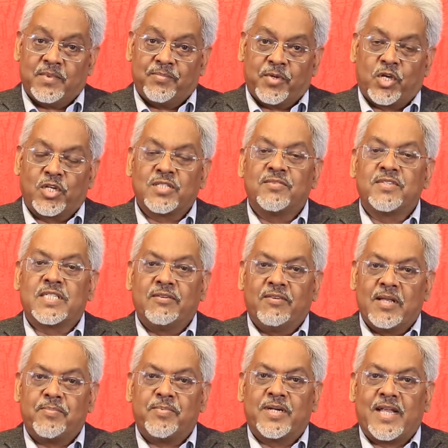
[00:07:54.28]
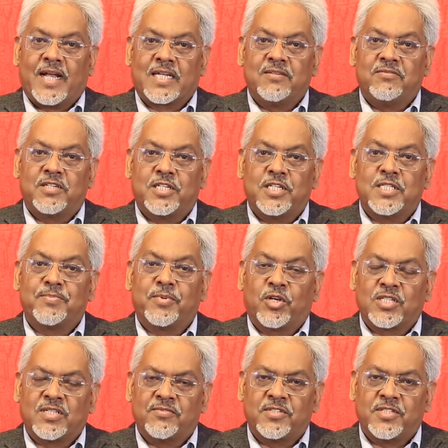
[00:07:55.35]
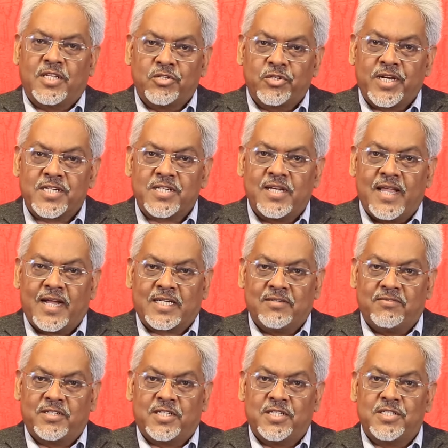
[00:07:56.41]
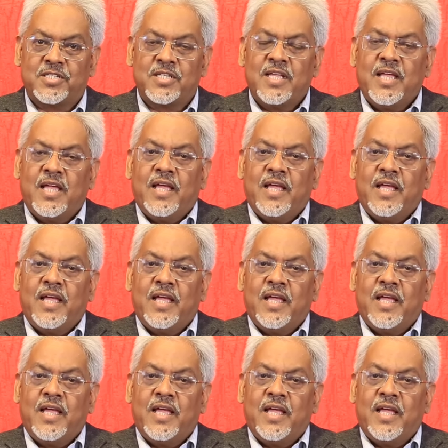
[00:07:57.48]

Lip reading: because of its development activities, because of its educational activities,